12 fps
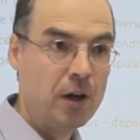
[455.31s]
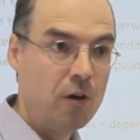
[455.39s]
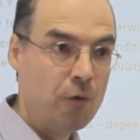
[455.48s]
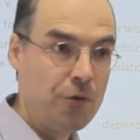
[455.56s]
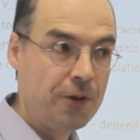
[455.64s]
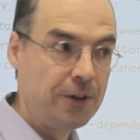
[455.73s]

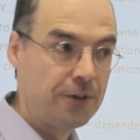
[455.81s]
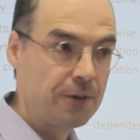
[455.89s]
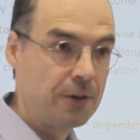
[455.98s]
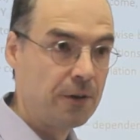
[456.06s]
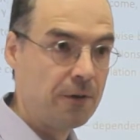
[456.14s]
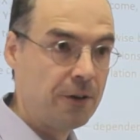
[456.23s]
with this
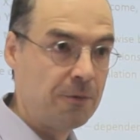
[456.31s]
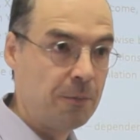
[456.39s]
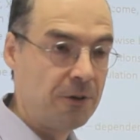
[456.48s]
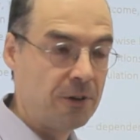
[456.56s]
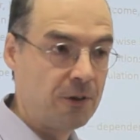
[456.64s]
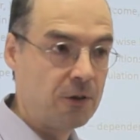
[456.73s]

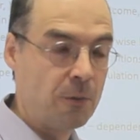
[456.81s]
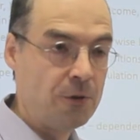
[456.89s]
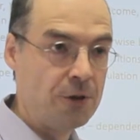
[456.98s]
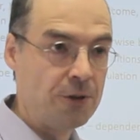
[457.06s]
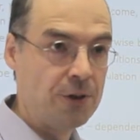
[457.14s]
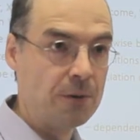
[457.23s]
business
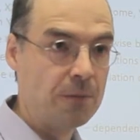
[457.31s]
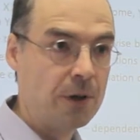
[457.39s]
community